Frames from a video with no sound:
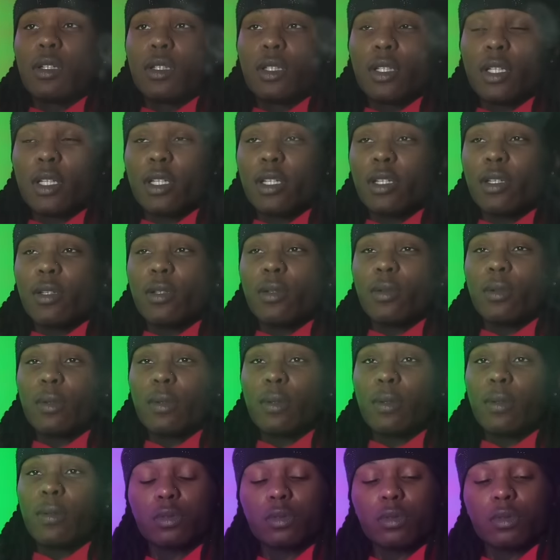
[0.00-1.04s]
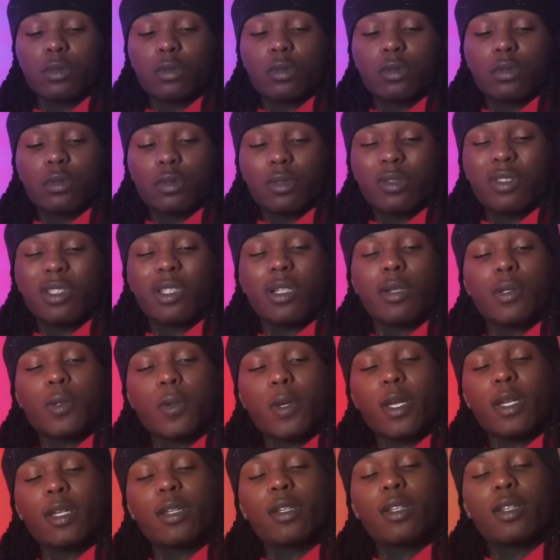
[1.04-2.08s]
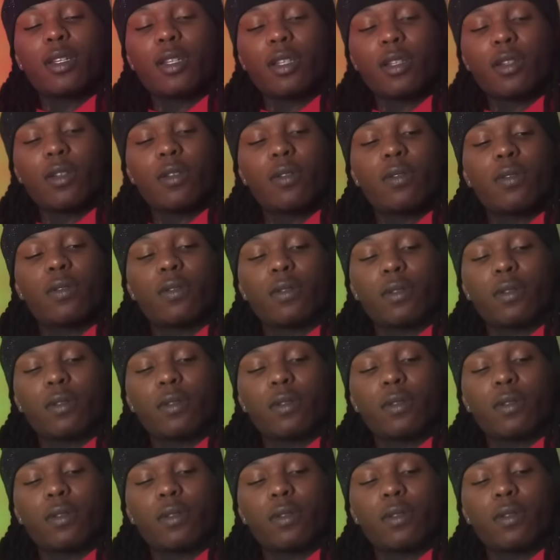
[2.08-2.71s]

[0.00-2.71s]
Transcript: Damn, don't swag in the diff.